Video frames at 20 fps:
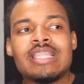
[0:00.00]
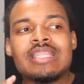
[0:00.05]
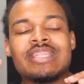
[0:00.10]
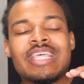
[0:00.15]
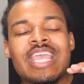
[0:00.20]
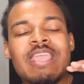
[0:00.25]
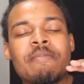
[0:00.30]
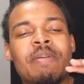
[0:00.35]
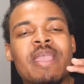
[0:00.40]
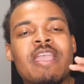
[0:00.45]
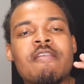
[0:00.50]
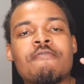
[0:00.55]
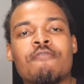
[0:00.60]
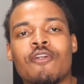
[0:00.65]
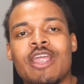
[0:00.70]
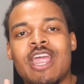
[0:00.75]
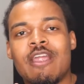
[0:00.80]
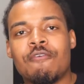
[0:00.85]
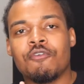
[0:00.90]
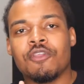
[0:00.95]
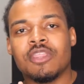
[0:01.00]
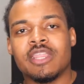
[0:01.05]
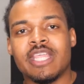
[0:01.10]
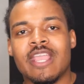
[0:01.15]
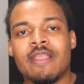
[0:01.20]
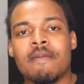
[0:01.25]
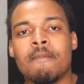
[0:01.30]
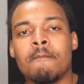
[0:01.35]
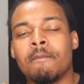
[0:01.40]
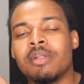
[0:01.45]
they pay for
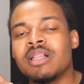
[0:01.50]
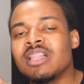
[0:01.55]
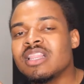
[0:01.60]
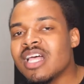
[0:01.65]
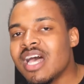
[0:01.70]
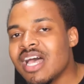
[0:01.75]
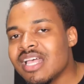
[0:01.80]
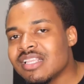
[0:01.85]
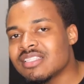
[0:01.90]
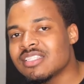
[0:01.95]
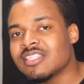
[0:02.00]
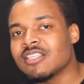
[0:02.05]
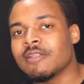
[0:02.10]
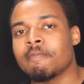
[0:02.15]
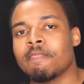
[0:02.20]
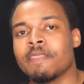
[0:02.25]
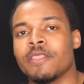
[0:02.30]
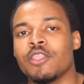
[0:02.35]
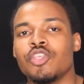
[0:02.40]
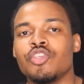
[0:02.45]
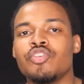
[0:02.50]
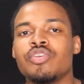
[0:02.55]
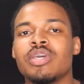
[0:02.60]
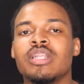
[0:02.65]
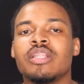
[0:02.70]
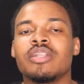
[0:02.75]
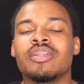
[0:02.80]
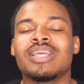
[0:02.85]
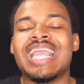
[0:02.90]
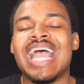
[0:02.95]
everything. Plus, you get
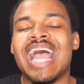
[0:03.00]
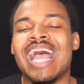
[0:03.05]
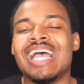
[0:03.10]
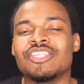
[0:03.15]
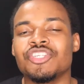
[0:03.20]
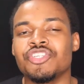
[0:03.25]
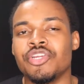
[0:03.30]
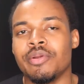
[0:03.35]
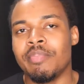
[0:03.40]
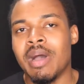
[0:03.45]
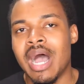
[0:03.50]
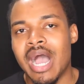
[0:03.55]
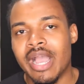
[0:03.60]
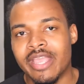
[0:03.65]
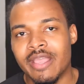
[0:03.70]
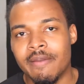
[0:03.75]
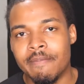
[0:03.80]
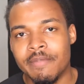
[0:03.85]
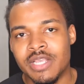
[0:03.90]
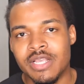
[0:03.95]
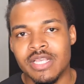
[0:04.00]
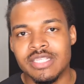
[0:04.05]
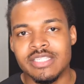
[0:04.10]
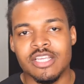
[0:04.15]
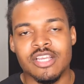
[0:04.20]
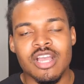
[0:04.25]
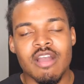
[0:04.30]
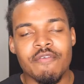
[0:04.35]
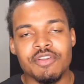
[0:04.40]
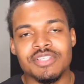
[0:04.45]
a little cash in your pocket because
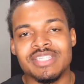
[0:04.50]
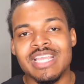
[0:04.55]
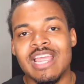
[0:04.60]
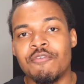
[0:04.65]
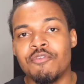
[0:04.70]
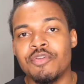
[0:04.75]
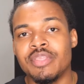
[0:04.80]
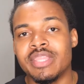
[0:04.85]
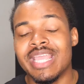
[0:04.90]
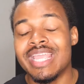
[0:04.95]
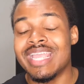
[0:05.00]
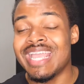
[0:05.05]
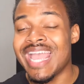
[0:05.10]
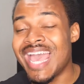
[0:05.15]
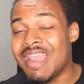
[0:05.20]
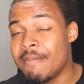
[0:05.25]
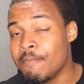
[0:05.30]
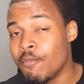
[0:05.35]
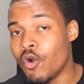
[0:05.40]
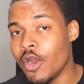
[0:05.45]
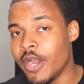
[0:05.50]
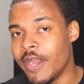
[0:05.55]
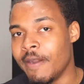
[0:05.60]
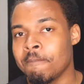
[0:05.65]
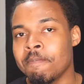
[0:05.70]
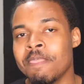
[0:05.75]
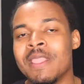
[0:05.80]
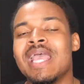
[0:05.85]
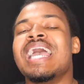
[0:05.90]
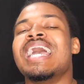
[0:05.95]
it covers everything and more.
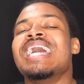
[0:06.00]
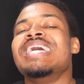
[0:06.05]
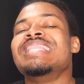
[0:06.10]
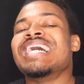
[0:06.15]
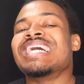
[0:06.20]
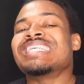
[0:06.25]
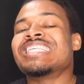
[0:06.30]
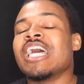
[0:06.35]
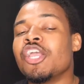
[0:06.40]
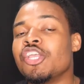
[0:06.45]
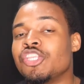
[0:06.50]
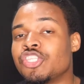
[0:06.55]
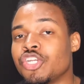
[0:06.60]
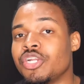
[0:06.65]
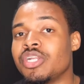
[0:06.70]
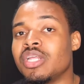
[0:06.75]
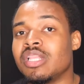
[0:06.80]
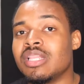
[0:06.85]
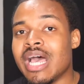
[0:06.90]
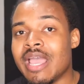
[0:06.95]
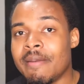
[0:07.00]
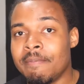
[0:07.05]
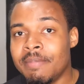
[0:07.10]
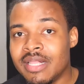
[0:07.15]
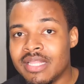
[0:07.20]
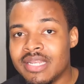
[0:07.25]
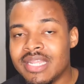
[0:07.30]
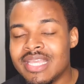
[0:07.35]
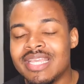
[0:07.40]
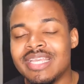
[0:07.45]
And that's how you turn a
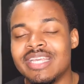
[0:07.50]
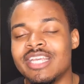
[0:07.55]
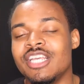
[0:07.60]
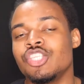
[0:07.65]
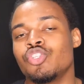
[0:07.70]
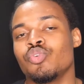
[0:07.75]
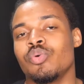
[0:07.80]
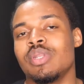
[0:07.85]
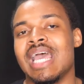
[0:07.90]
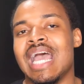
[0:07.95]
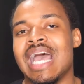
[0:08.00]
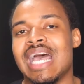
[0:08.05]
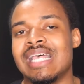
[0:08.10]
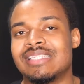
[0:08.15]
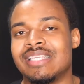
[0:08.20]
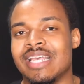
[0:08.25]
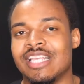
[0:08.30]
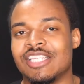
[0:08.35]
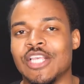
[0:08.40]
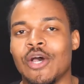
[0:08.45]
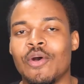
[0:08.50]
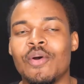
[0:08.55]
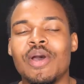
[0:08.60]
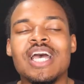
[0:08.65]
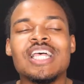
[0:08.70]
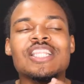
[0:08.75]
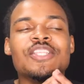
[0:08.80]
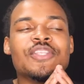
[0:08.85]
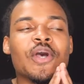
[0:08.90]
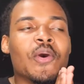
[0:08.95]
liability into an asset. So
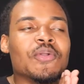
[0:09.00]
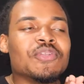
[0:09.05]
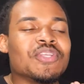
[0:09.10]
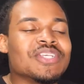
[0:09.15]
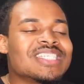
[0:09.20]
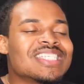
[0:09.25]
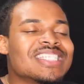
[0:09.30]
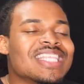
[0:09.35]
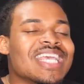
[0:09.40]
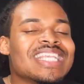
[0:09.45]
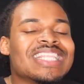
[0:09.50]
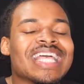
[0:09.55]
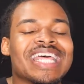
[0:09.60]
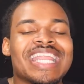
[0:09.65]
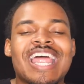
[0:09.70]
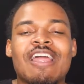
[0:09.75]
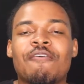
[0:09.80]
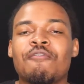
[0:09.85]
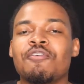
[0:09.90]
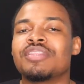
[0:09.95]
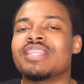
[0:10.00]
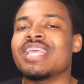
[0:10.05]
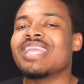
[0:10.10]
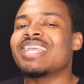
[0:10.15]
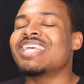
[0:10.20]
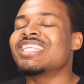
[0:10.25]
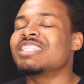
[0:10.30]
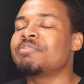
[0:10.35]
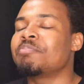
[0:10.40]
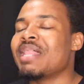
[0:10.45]
don't just think that everything
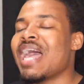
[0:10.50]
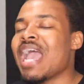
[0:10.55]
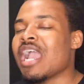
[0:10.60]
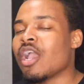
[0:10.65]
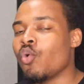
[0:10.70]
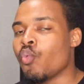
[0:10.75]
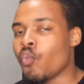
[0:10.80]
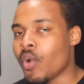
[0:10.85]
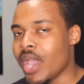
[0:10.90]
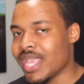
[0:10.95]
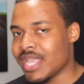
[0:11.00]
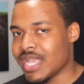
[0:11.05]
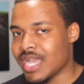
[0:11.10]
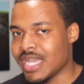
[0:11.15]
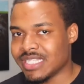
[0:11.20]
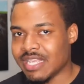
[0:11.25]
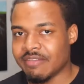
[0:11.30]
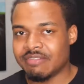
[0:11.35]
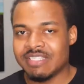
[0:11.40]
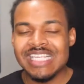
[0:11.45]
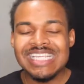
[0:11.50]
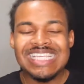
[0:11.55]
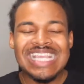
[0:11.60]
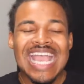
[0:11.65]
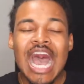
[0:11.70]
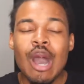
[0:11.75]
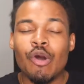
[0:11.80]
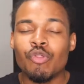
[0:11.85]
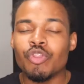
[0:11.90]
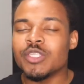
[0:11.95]
is black and white, guys. I've seen
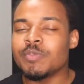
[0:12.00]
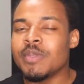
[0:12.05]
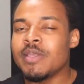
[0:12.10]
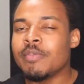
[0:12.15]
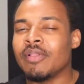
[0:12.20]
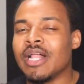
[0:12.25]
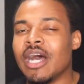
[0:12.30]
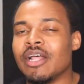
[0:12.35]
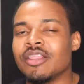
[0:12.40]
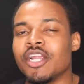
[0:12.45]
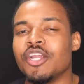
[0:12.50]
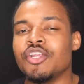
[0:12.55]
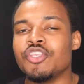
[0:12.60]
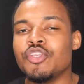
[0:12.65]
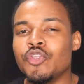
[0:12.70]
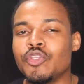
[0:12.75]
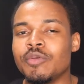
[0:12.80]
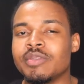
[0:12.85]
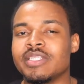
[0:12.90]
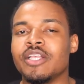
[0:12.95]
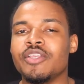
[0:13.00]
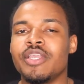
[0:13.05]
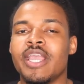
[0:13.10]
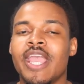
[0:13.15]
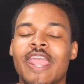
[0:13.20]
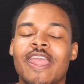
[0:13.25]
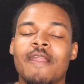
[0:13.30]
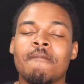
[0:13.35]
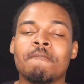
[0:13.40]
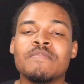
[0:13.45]
countless people out there on YouTube tell you,
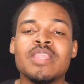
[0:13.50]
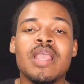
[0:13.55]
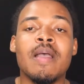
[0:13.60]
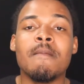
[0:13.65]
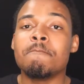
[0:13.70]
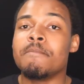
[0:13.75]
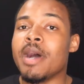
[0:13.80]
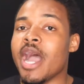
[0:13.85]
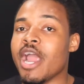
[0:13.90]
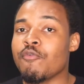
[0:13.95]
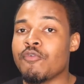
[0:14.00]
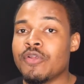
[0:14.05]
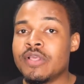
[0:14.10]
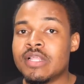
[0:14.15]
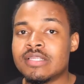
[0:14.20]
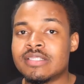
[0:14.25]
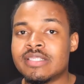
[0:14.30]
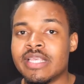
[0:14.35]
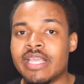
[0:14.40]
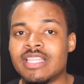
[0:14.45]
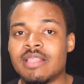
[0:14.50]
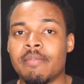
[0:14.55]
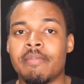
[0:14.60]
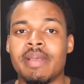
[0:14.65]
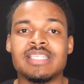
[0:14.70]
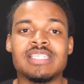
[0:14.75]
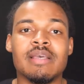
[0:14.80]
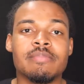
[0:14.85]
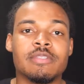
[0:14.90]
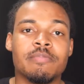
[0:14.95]
hey, buy real estate. The
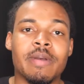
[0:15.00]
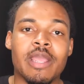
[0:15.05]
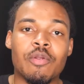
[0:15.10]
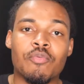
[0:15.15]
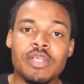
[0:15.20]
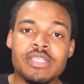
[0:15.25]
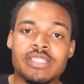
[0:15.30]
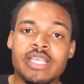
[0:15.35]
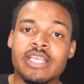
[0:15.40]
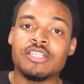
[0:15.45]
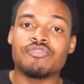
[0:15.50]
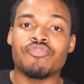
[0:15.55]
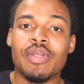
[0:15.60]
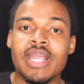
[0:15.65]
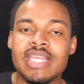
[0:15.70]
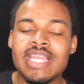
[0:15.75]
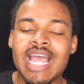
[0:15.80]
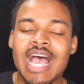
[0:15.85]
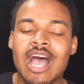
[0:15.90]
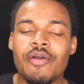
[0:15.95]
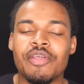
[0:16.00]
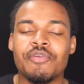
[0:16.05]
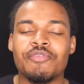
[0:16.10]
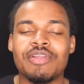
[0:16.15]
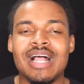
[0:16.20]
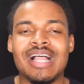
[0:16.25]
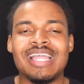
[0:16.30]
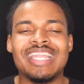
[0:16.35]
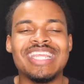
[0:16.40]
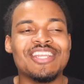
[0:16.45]
best time to buy real estate is right now. In
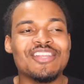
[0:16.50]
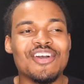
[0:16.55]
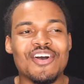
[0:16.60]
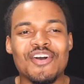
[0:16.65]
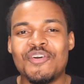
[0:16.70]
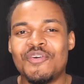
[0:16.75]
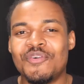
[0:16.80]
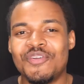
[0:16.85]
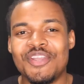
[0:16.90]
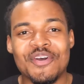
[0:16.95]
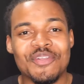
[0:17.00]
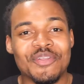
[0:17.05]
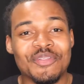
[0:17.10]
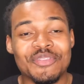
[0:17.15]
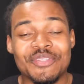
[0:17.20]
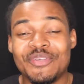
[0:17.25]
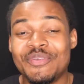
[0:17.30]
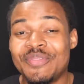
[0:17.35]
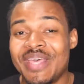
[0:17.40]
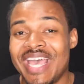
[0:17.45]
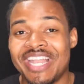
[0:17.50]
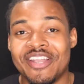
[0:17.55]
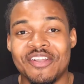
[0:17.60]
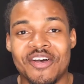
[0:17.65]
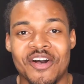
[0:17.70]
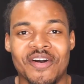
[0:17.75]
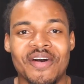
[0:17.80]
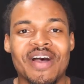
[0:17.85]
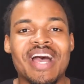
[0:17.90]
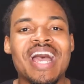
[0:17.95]
reality, no, no, don't do that at
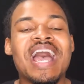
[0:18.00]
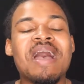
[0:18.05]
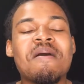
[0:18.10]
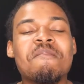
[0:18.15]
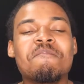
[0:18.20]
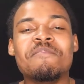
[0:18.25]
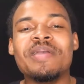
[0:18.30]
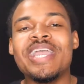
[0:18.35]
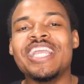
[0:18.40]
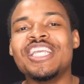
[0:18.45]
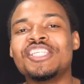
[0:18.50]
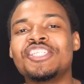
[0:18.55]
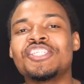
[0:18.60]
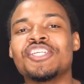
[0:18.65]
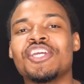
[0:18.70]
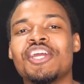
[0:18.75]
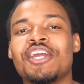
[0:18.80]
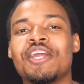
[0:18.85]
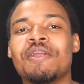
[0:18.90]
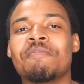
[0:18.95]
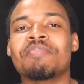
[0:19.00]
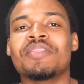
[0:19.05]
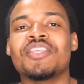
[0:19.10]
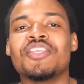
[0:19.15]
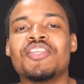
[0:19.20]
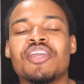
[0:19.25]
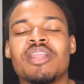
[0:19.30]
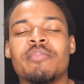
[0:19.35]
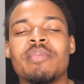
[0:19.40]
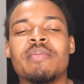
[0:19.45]
all. Make sure
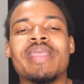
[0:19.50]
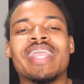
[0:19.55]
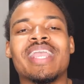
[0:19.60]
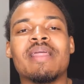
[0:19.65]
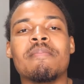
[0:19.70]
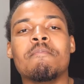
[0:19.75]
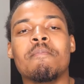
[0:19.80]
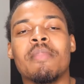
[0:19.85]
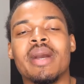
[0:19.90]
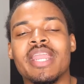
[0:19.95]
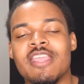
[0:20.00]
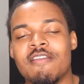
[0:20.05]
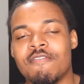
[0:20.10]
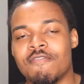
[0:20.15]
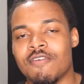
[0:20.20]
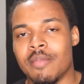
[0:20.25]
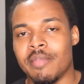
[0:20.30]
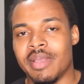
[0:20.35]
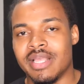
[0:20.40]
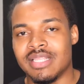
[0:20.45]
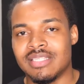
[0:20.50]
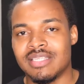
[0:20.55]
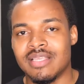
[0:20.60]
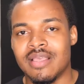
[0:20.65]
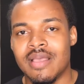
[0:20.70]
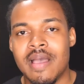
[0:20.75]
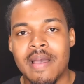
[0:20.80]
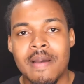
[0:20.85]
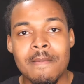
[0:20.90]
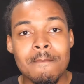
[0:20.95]
you're gonna be making money from it.
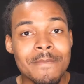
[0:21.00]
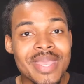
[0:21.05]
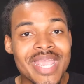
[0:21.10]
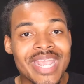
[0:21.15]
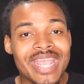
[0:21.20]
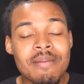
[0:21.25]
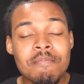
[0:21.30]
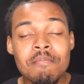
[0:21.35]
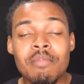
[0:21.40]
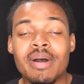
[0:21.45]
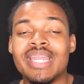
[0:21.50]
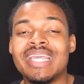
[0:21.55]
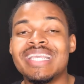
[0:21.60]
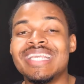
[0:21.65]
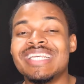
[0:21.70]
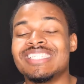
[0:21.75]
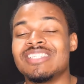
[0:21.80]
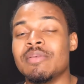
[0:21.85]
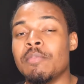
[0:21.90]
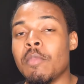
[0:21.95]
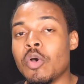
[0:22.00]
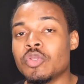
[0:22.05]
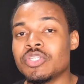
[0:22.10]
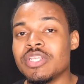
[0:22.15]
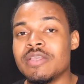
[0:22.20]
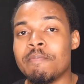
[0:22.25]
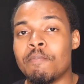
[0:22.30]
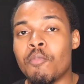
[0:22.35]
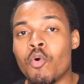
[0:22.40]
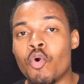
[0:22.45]
Making money is the
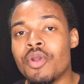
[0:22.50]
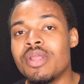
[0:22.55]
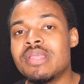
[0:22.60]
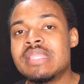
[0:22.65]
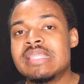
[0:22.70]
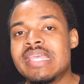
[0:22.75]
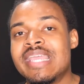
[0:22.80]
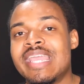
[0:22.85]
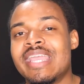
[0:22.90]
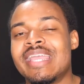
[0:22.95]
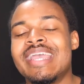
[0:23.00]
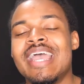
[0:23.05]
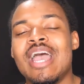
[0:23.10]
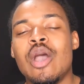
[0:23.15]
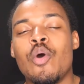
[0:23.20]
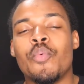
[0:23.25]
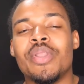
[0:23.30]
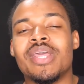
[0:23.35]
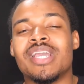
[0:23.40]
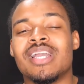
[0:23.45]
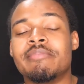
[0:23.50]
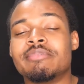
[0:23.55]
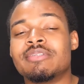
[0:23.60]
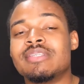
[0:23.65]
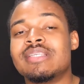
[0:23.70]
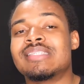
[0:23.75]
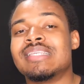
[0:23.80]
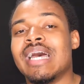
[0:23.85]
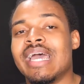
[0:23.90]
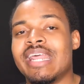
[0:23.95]
most important thing when it comes to
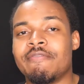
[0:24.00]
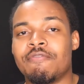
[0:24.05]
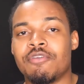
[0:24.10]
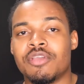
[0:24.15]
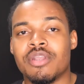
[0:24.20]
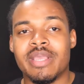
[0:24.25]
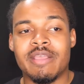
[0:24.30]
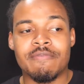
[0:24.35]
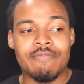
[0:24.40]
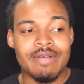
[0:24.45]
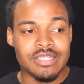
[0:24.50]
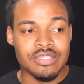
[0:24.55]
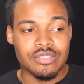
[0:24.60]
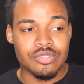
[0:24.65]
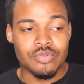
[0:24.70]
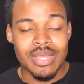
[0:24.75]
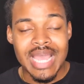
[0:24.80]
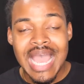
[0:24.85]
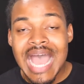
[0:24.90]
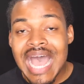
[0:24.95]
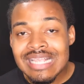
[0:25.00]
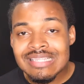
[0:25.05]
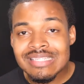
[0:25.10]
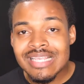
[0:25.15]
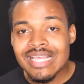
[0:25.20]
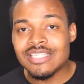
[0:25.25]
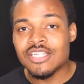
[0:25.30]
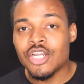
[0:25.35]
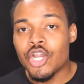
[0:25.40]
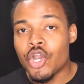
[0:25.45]
deciding if you're gonna invest into an
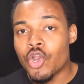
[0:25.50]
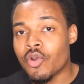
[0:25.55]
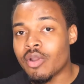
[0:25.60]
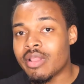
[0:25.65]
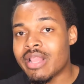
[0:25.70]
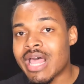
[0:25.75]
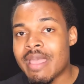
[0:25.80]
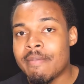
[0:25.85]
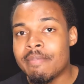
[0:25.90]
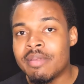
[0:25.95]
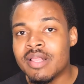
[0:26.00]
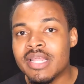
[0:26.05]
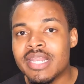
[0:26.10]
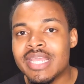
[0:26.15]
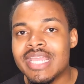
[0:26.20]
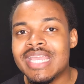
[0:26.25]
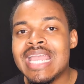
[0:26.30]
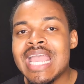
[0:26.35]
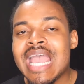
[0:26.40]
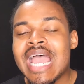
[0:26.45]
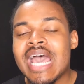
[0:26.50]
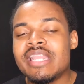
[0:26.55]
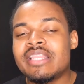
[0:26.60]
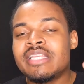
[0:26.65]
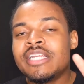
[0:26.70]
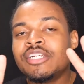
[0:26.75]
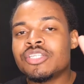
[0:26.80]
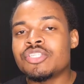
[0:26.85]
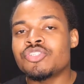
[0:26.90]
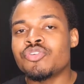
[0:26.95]
asset or a liability. And
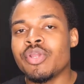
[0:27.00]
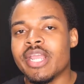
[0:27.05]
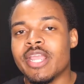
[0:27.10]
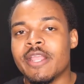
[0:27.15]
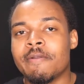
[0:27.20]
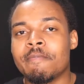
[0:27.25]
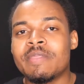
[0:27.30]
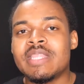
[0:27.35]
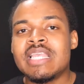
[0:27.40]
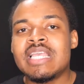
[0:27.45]
here's a trick.